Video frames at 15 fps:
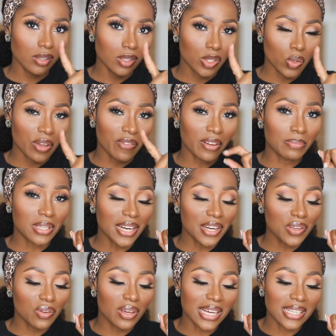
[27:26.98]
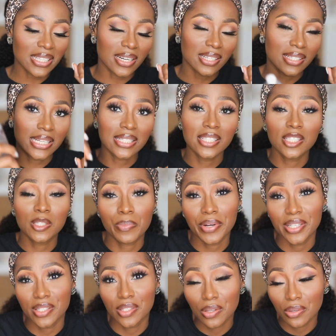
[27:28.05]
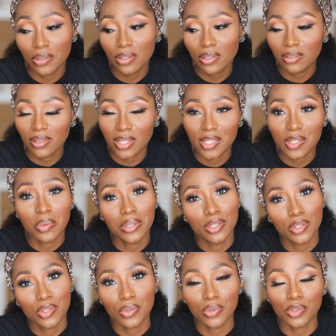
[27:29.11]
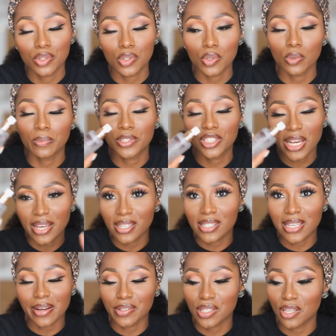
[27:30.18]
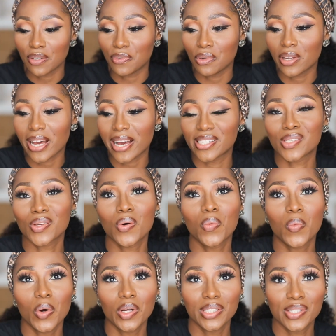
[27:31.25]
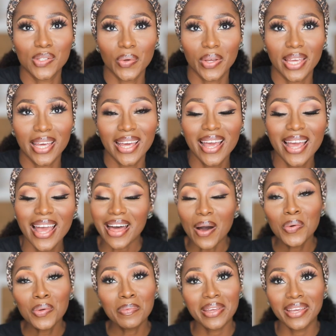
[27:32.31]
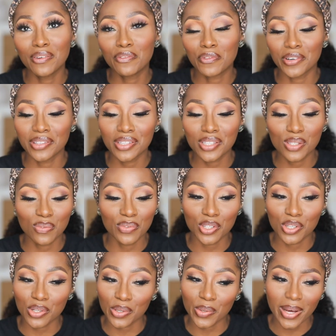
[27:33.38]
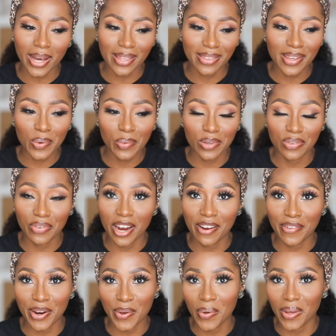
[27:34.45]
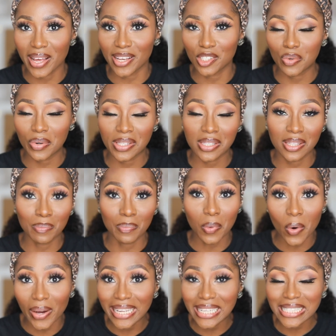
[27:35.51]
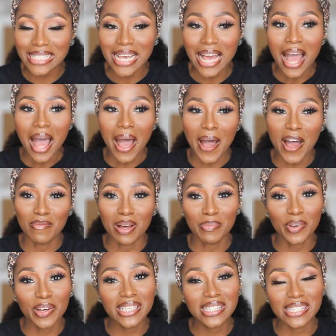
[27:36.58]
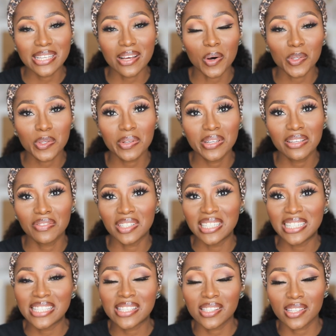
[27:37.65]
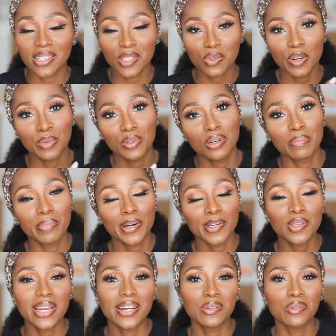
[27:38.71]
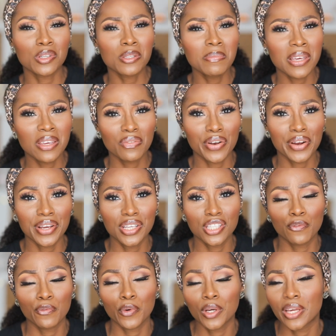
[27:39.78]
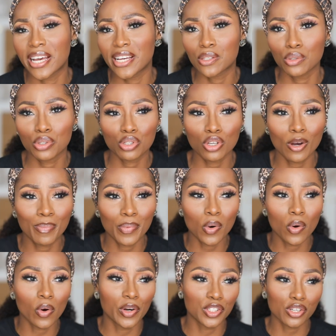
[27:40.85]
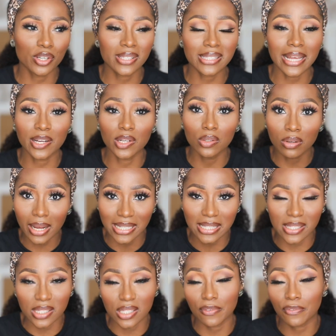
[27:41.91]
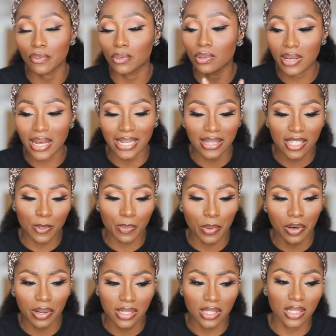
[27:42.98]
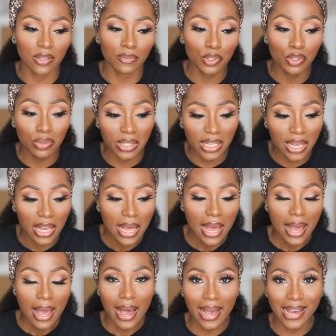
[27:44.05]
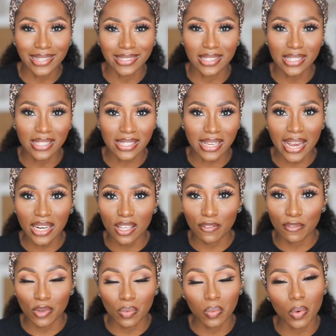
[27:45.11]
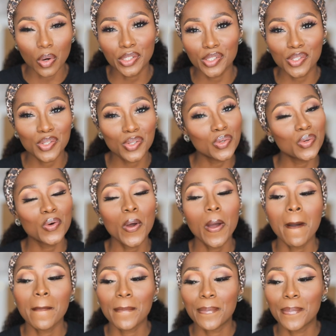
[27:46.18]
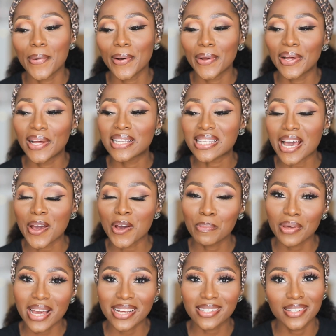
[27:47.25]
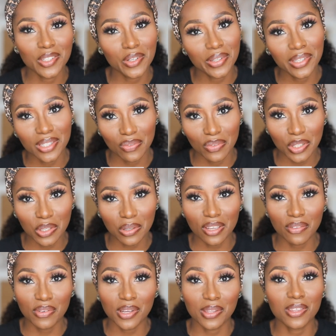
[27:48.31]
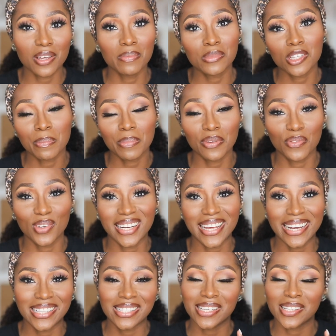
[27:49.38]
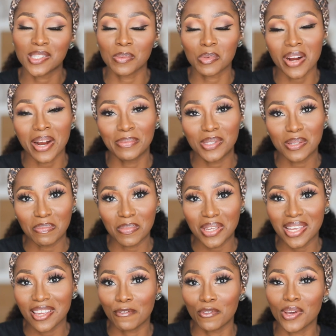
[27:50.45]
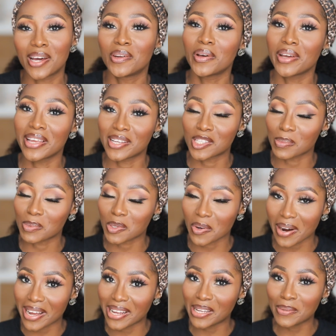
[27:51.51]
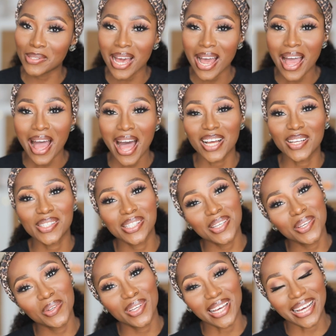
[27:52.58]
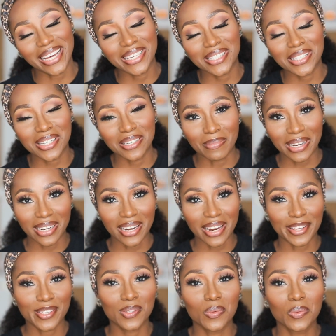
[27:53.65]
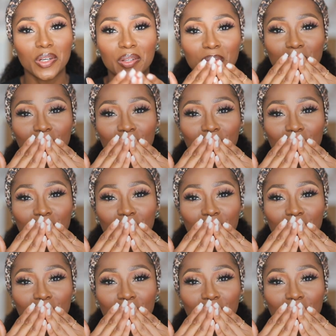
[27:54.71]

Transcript: So if I'm telling you guys that a setting spray is good, this one is good. So check it out if you guys want, okay? That will be it for this video. I think it was very, very quick and straight to the point. I'm going to also leave a list in the description box so that it'll just make it very easy for you guys to shop or just like look at it, look at these products individually and decide if you want to. But I hope you guys enjoyed this video. Give it a thumbs up if you liked it and subscribe to me if you are not yet subscribed. I'll see you guys in my next one.